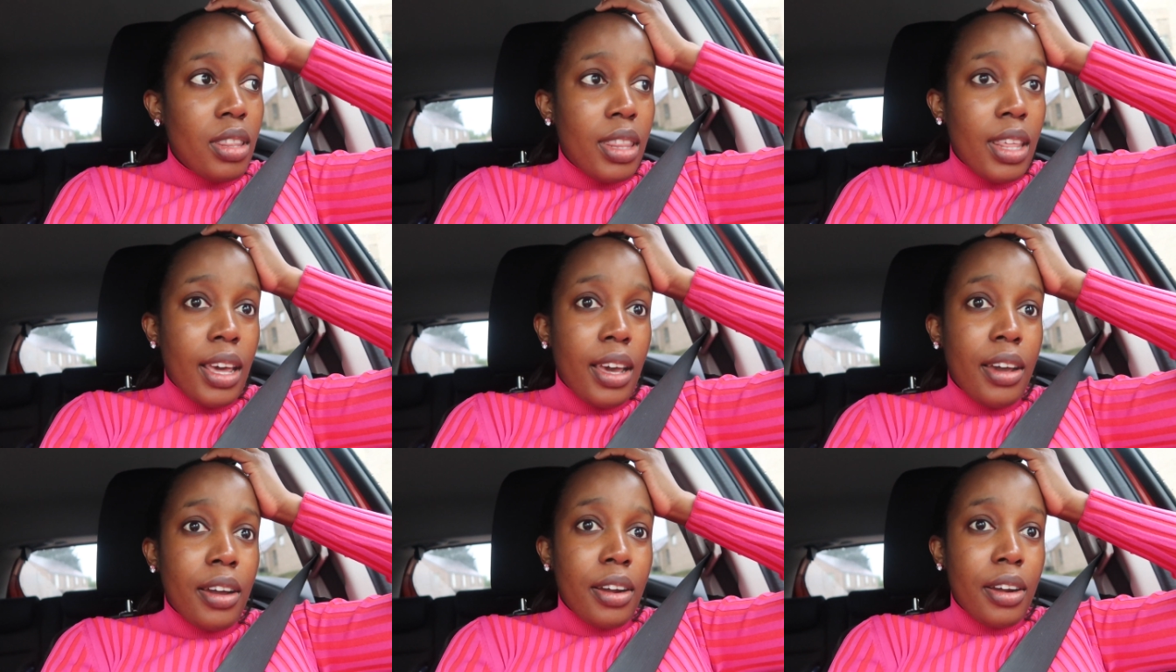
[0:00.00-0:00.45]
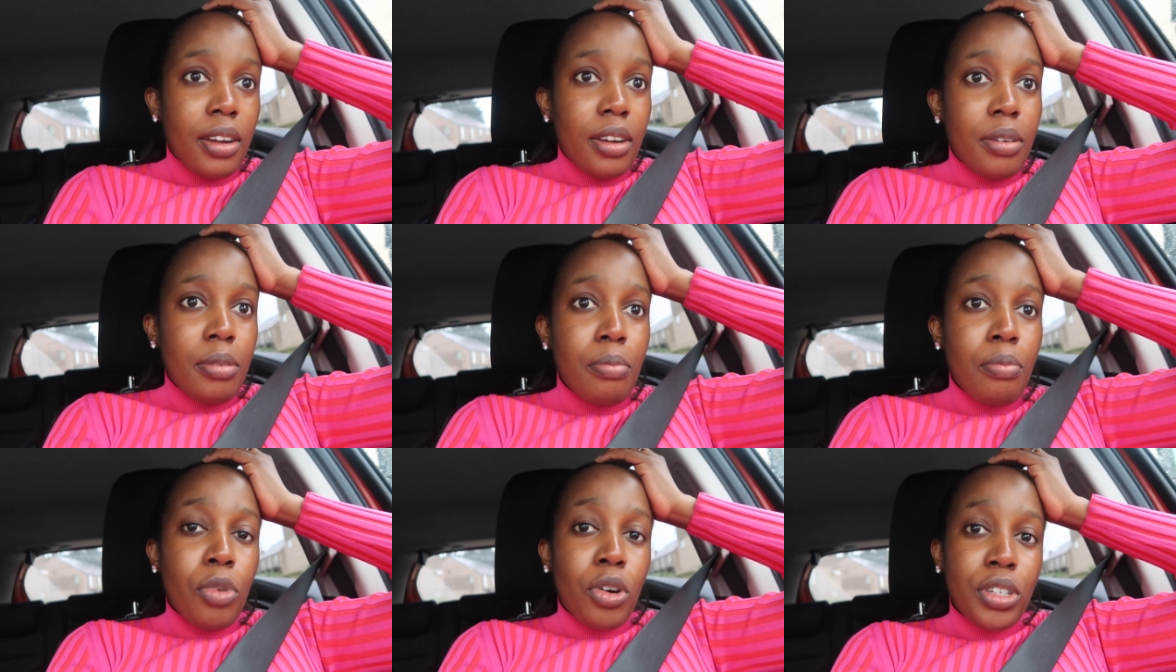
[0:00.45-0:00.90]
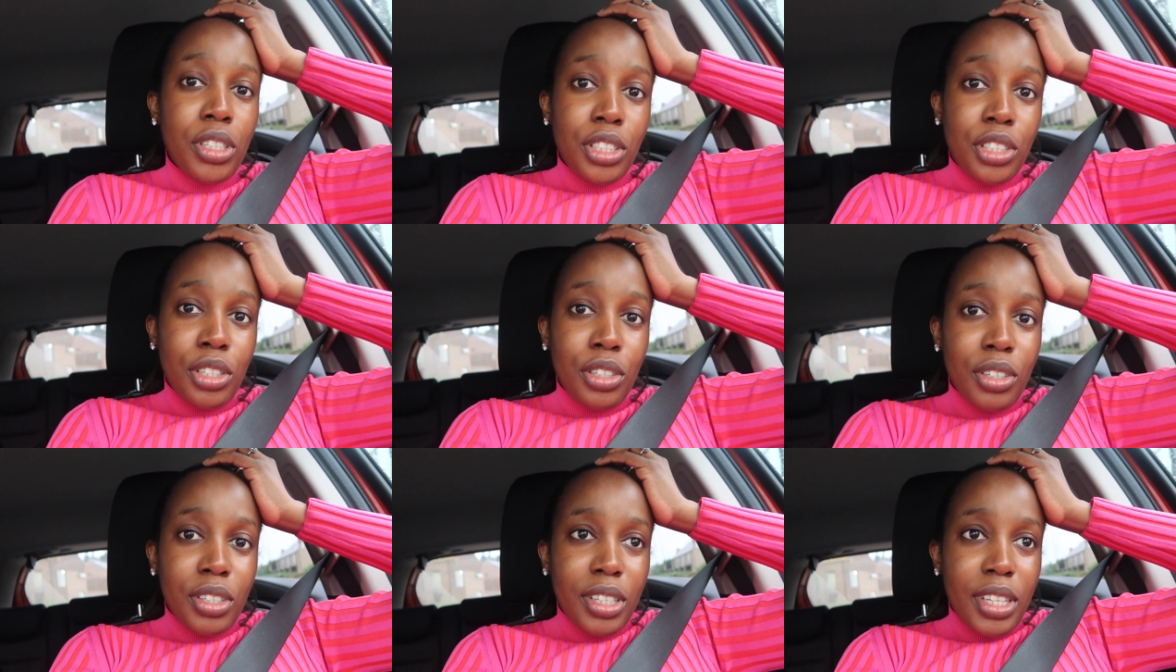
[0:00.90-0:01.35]
there
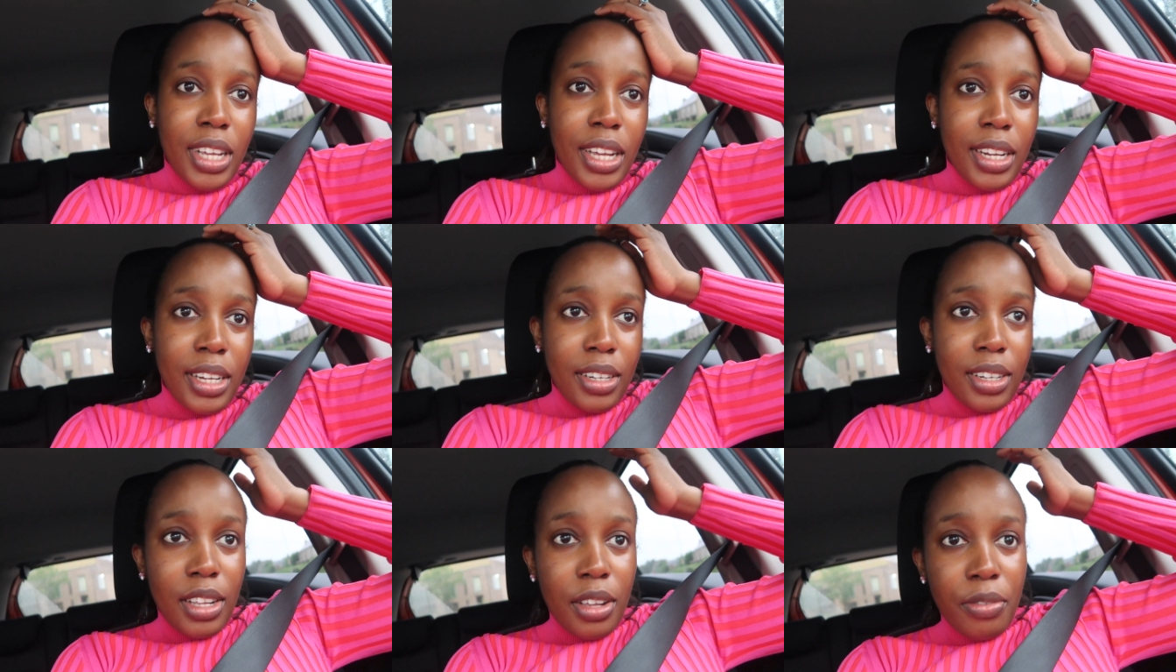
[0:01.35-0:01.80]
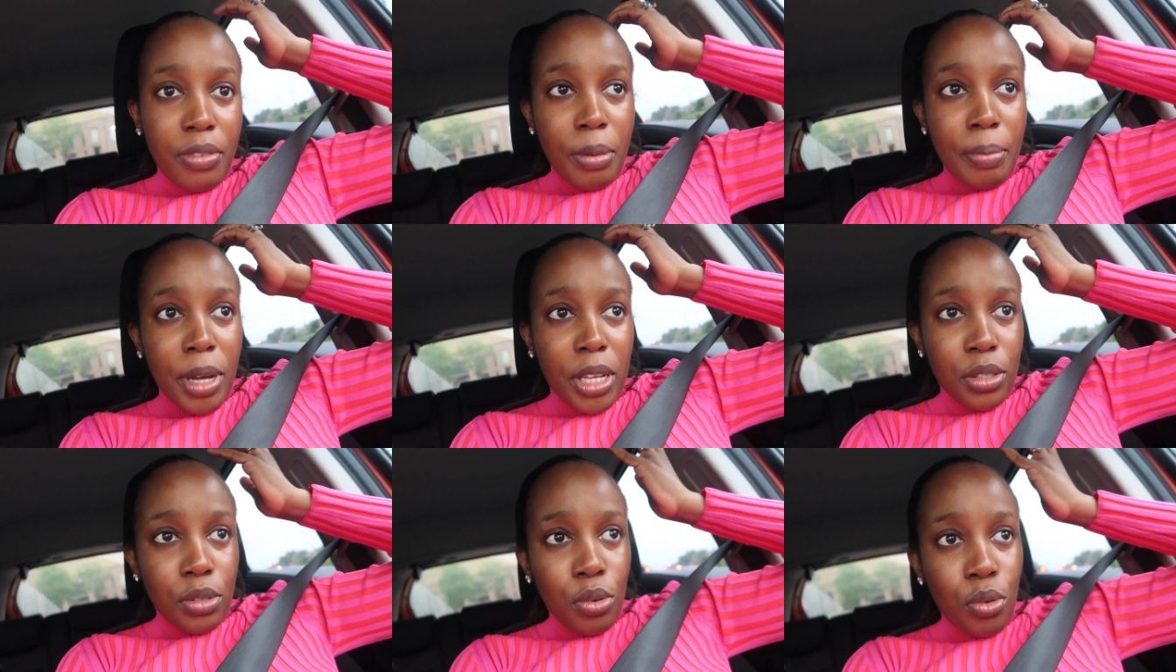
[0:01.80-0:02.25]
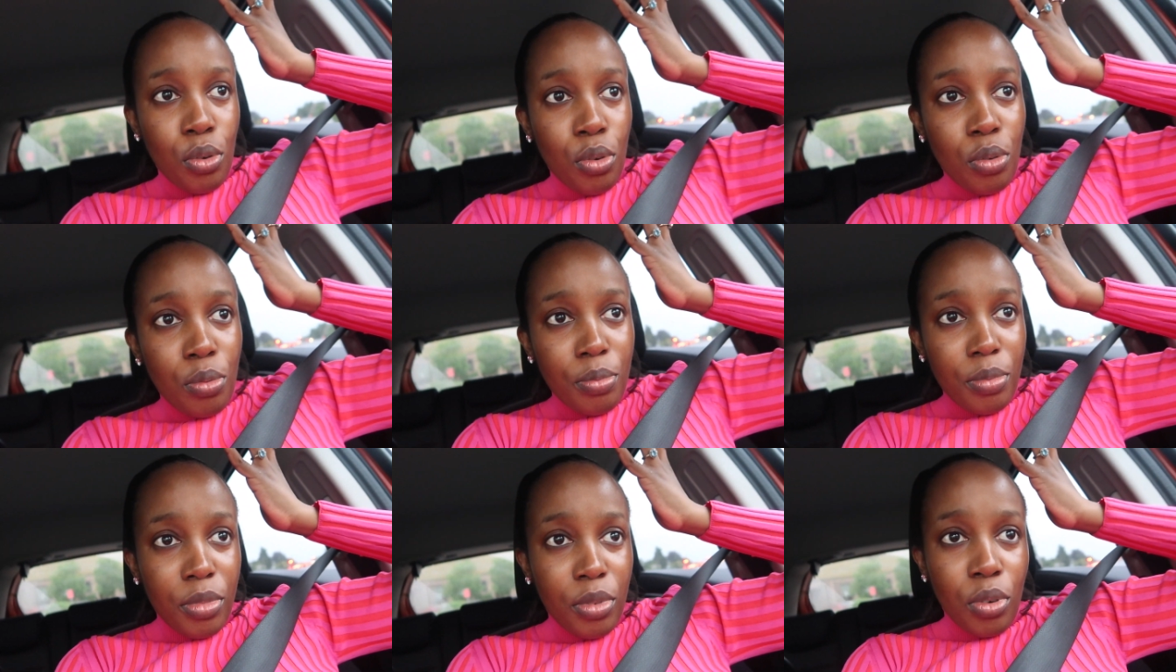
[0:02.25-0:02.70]
monitored than if I'm at
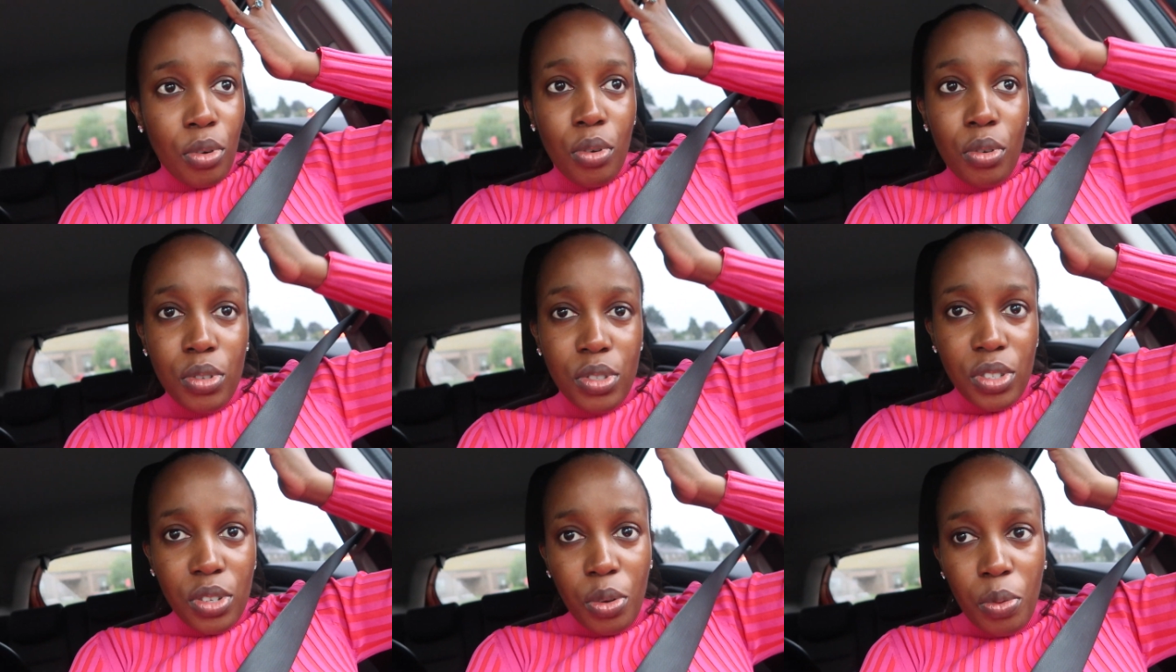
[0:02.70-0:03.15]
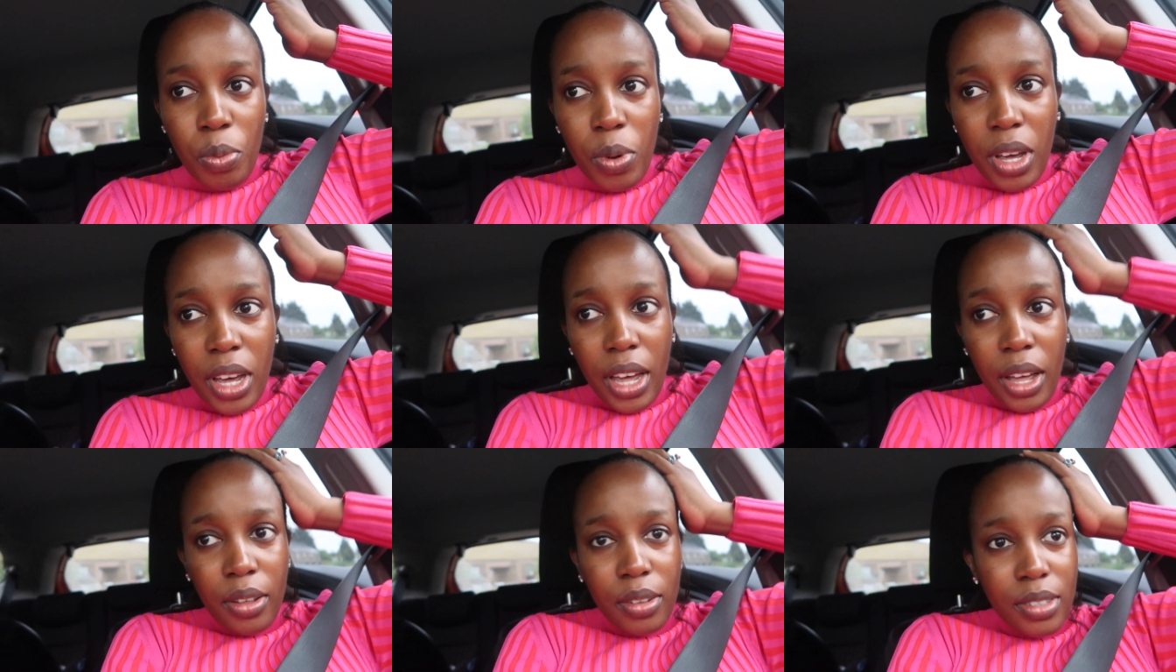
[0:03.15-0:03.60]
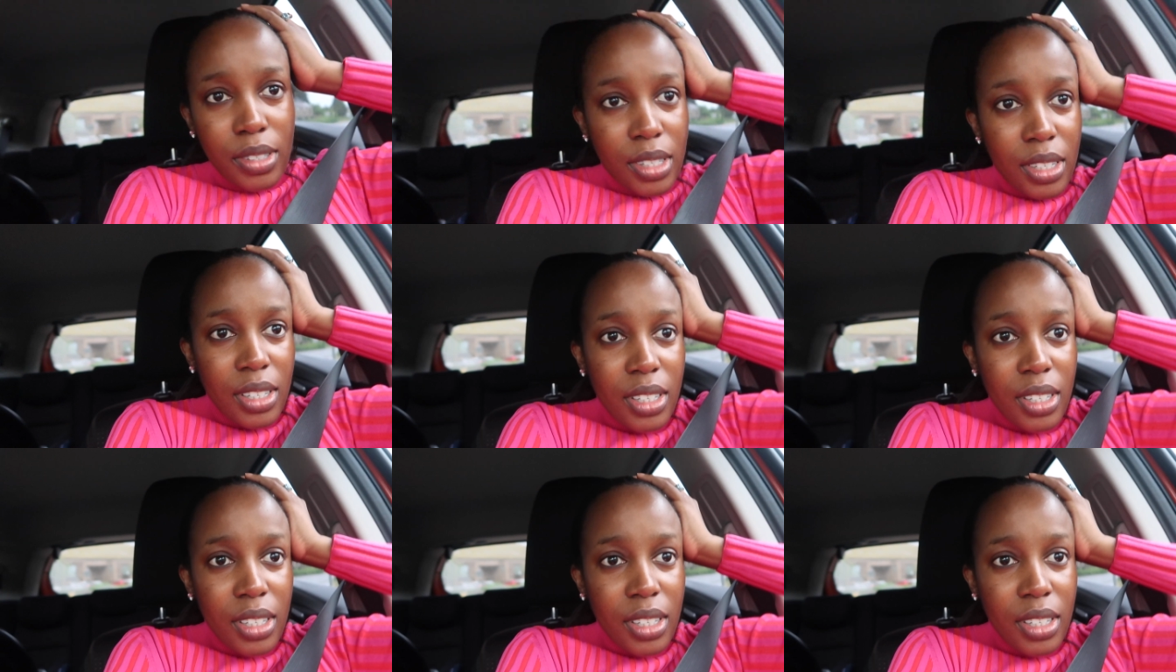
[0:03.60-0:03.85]
home or somewhere out